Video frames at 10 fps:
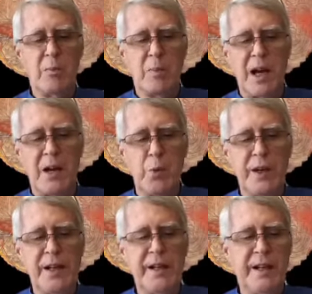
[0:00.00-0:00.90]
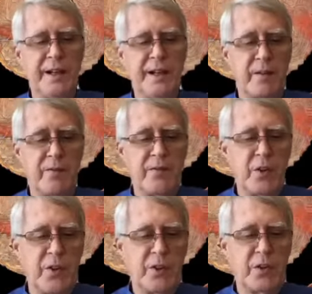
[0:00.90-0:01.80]
My reading
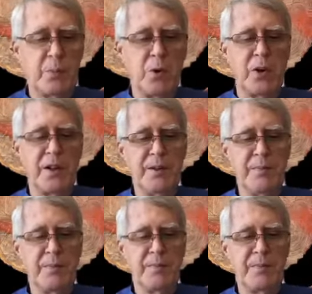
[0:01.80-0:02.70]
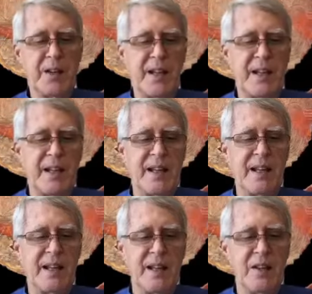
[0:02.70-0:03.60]
for this morning
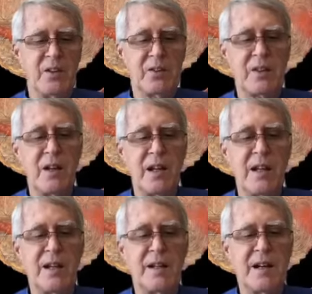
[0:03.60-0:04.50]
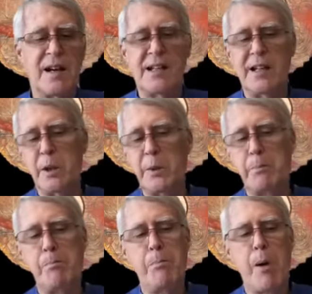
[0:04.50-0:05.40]
is entitled
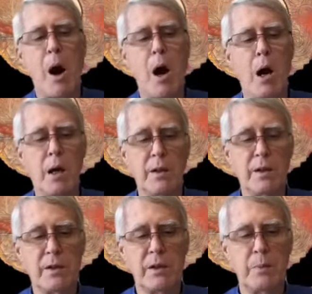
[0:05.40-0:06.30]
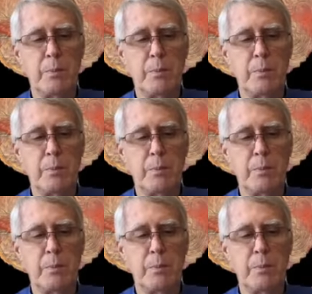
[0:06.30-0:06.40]
Pause.